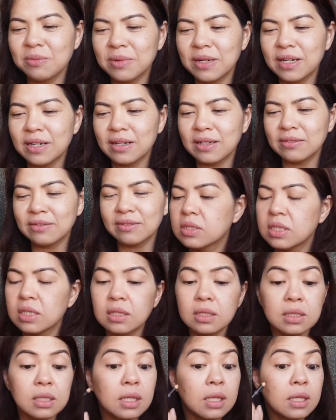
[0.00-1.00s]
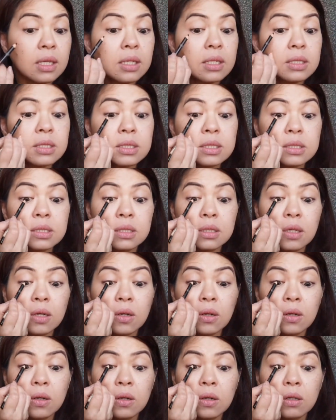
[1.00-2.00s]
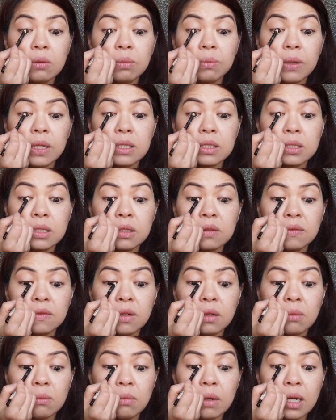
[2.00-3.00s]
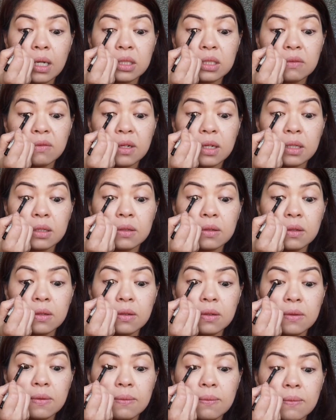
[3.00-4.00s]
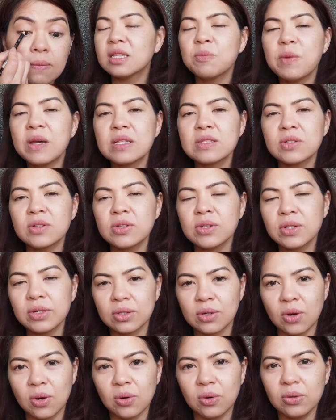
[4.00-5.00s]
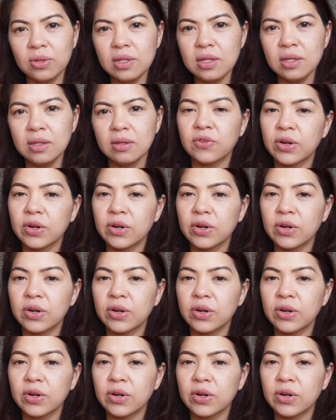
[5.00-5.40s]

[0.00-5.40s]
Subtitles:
but using this Koho pencil from Max Factor, it depends on your goal.